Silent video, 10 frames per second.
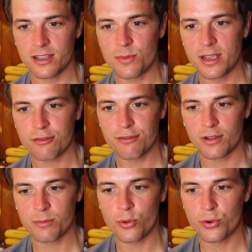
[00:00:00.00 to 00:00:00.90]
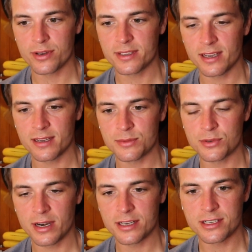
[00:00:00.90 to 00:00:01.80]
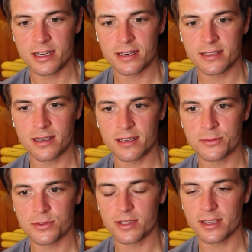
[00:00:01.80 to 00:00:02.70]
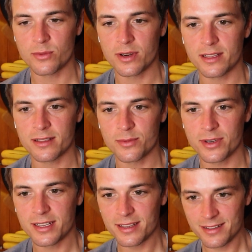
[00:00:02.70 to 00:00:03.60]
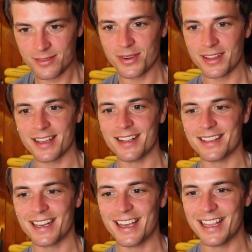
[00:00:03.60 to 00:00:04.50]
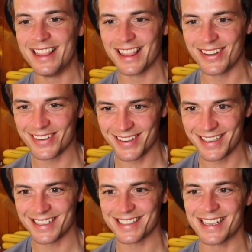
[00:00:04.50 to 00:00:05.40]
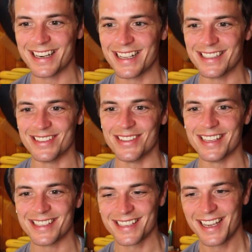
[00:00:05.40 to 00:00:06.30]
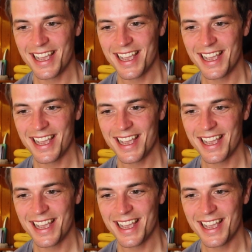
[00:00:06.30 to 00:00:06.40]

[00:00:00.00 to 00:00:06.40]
You may have felt bored at times or agitated at times, or like, why the hell did I log on a Sunday to do this?